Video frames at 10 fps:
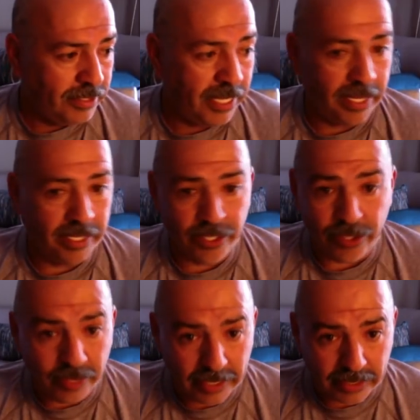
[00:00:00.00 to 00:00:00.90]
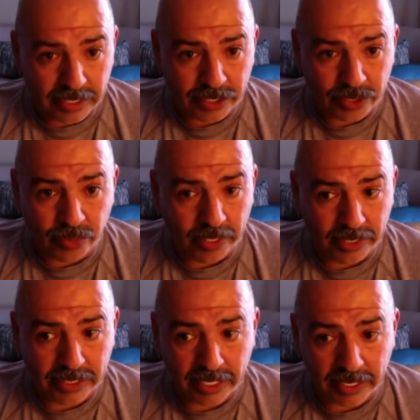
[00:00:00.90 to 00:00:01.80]
10 units that you want
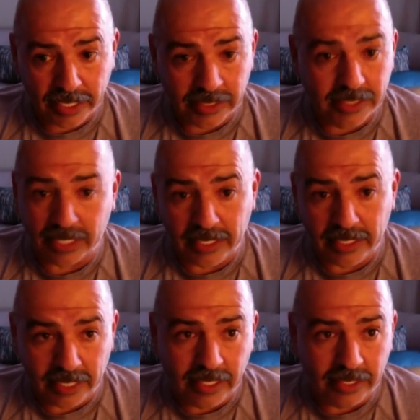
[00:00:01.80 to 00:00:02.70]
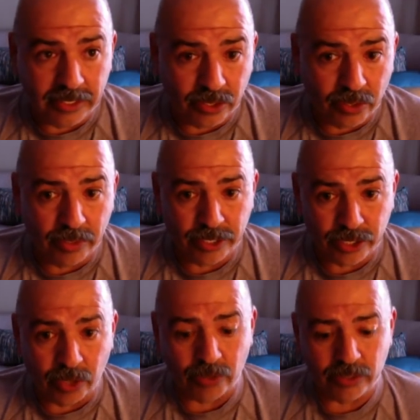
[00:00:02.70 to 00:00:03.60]
to send it in. So it
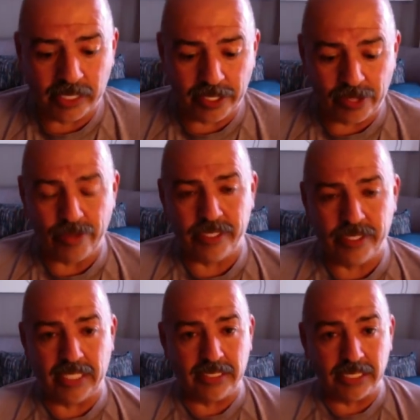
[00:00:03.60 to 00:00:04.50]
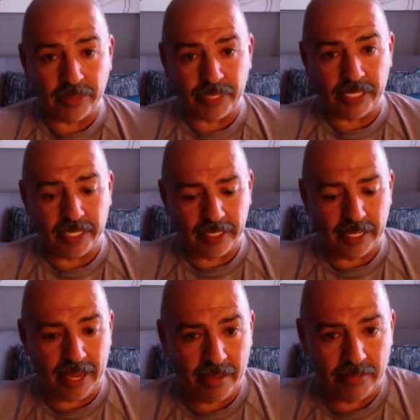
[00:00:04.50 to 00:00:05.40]
shows that you sent something in
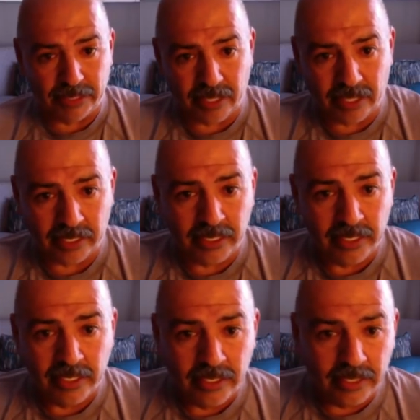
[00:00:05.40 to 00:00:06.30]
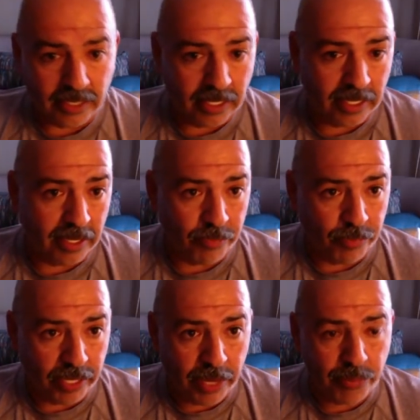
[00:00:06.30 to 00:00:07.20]
the Amazon
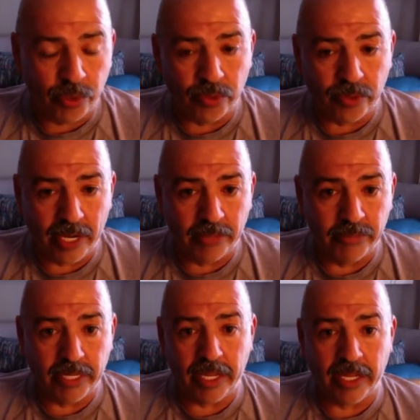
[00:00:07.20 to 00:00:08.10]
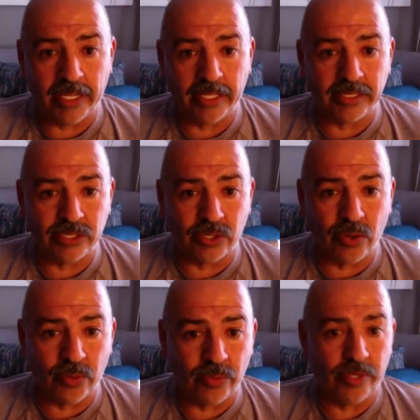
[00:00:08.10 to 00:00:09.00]
FBA program. And
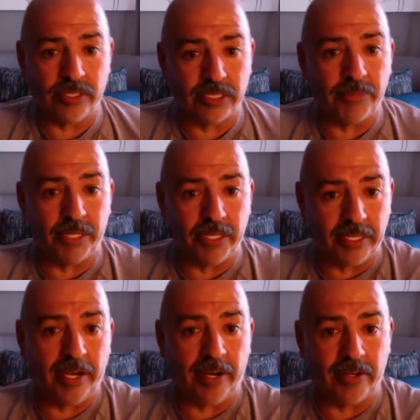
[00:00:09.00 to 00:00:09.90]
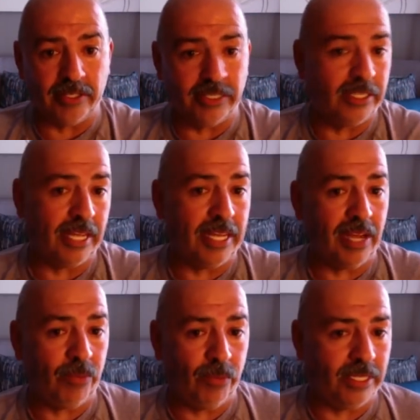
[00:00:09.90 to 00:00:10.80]
so there's something there. Then they
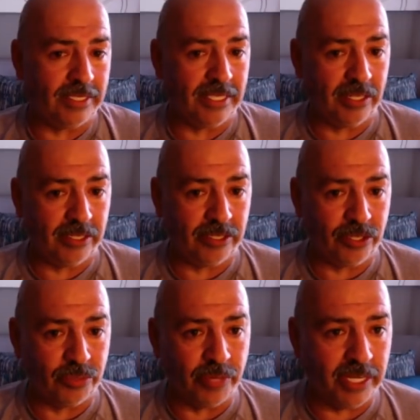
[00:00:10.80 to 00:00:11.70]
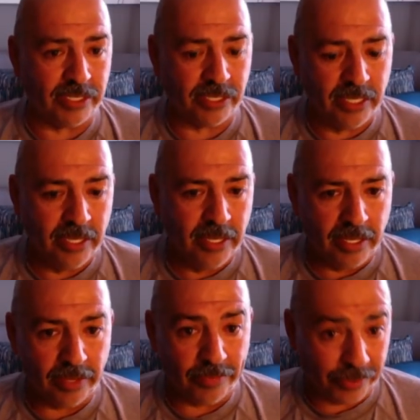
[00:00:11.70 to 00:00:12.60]
can't really tell you too much
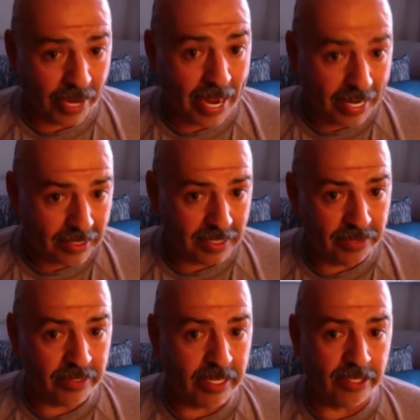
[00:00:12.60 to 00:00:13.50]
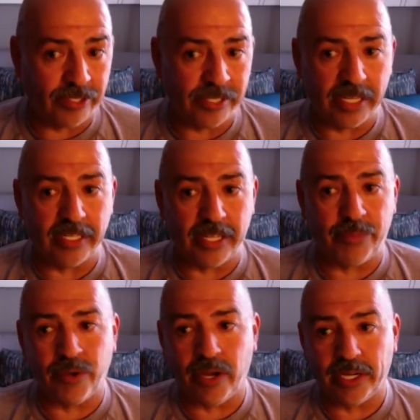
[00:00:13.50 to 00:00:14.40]
if you're active and you're sending
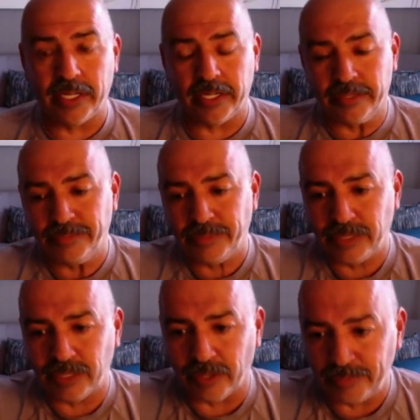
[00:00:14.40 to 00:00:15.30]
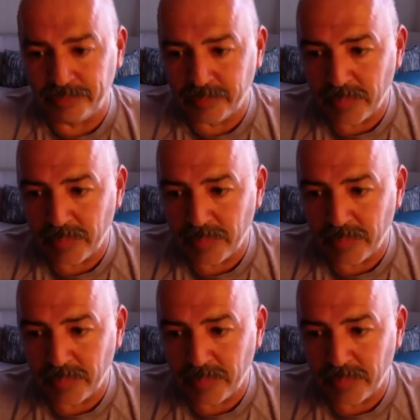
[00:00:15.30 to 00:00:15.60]
that product in. So,